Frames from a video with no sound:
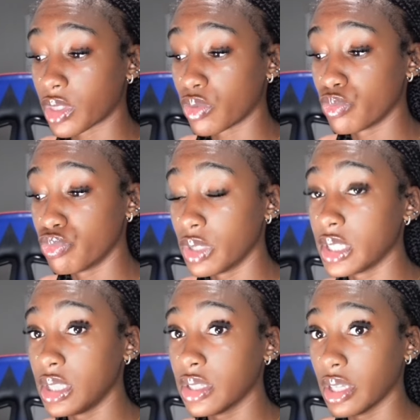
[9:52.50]

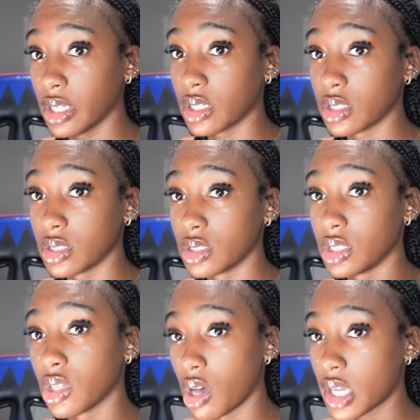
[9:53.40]
really like
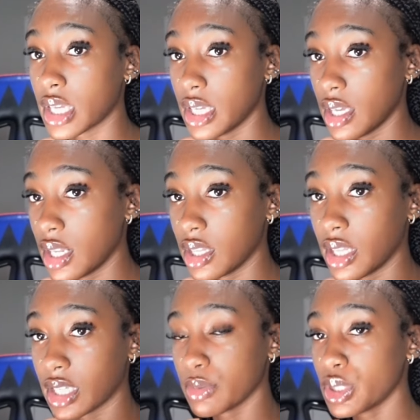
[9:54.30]
lock in and
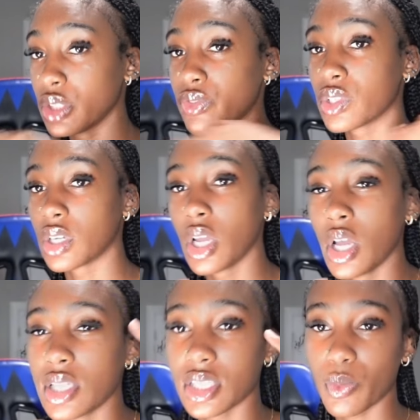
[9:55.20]
like especially if you're
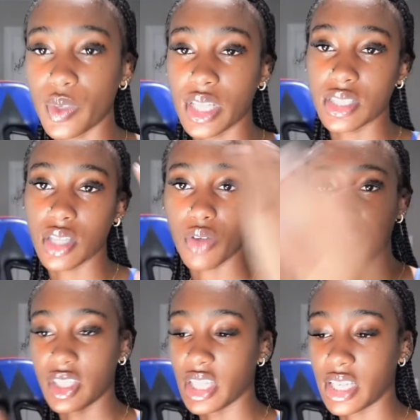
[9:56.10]
someone that's not
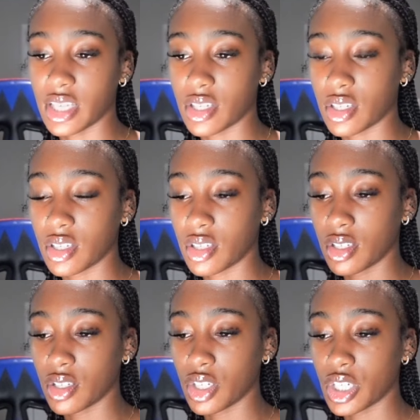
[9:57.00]
really like
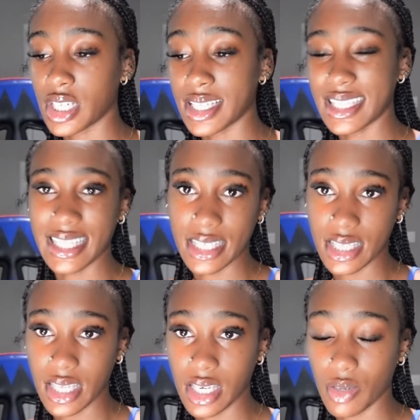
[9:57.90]

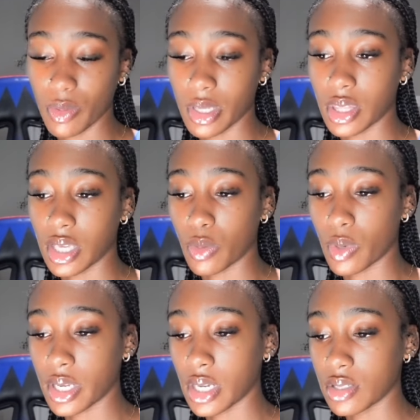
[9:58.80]
consistent with like
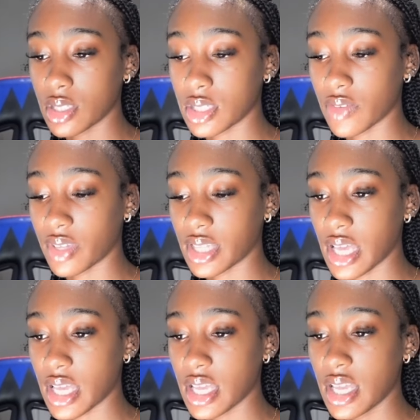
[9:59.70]
workouts and stuff like
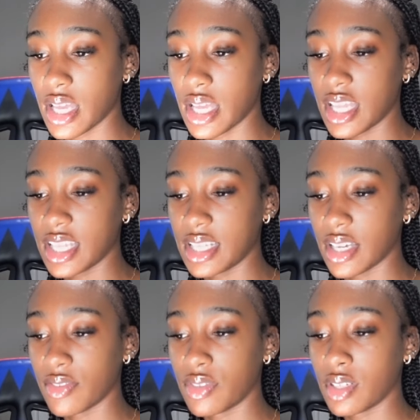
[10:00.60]
that it
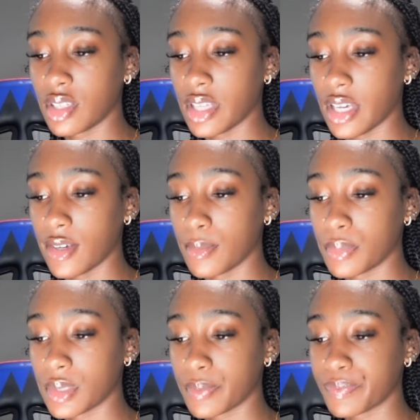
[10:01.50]
definitely
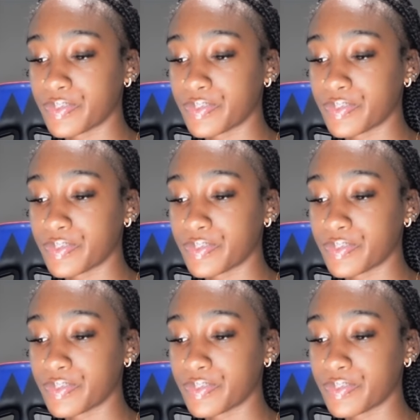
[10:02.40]
helps